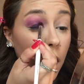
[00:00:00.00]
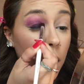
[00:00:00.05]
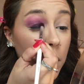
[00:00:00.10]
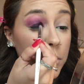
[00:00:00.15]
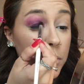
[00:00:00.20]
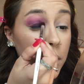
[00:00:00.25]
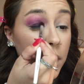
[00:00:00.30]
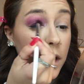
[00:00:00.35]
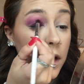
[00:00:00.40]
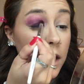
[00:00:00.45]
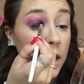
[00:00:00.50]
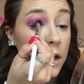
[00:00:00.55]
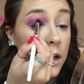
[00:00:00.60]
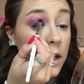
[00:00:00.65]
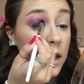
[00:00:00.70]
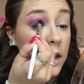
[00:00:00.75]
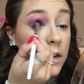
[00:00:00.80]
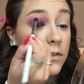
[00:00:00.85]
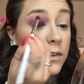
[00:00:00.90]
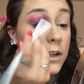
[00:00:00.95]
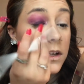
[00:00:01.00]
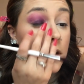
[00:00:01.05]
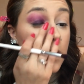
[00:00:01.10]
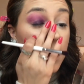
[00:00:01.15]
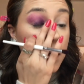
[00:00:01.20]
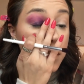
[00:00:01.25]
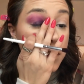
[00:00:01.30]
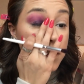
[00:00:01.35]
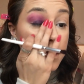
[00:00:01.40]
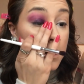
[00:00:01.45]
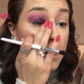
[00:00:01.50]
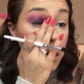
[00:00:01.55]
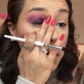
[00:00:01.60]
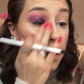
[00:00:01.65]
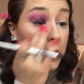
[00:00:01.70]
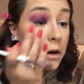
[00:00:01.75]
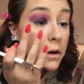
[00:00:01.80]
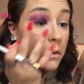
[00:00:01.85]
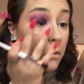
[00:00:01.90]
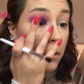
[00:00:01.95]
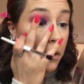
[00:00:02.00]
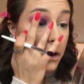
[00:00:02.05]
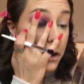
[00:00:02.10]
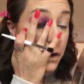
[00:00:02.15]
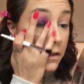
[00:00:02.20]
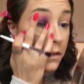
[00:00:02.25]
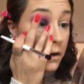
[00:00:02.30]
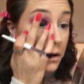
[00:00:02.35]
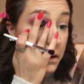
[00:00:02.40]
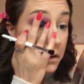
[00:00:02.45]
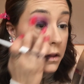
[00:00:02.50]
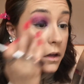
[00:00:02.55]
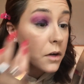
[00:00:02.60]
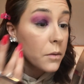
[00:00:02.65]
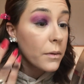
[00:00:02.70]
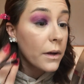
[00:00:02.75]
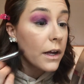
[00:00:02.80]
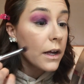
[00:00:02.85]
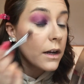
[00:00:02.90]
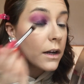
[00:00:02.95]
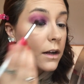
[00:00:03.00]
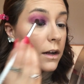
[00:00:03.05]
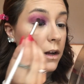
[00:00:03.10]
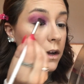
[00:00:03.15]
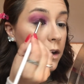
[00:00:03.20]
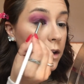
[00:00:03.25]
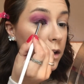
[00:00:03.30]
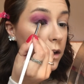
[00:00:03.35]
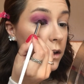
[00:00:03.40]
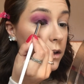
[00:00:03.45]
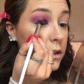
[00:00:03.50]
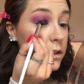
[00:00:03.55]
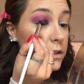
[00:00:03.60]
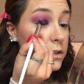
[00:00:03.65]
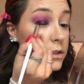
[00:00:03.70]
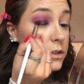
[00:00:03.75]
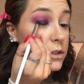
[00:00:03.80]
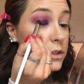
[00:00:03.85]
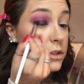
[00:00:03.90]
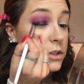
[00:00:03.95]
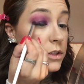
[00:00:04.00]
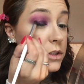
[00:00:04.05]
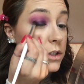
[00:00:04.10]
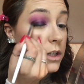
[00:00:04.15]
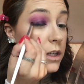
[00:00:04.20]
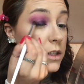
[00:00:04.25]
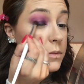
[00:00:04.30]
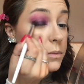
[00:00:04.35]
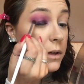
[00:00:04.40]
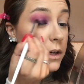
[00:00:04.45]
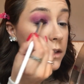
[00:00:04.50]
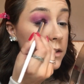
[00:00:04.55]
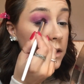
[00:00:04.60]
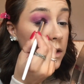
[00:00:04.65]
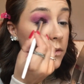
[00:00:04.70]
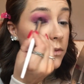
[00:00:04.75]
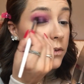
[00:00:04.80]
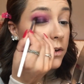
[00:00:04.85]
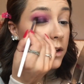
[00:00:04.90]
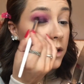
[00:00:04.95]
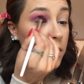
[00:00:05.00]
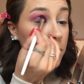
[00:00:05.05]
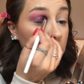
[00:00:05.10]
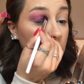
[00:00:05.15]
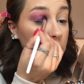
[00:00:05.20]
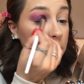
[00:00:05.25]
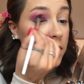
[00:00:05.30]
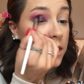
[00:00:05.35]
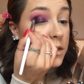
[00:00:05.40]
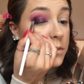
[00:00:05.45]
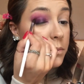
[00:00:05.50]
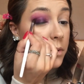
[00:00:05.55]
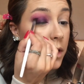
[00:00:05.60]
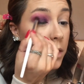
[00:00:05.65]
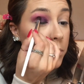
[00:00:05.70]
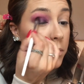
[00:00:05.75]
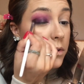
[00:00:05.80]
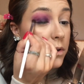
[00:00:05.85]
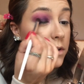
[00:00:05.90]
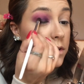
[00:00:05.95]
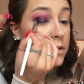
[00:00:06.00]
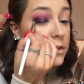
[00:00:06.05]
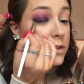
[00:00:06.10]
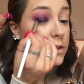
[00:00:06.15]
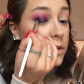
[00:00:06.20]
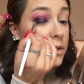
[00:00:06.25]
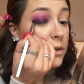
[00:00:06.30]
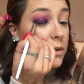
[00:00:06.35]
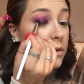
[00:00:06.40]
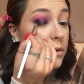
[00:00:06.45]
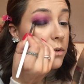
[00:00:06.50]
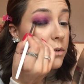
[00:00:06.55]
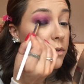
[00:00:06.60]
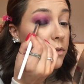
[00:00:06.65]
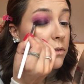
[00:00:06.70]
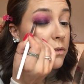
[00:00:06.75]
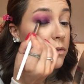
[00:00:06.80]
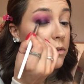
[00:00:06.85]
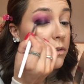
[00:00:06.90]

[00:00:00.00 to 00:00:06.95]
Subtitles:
I'm bringing it even into the inner corner there a little bit just because I really want this purple to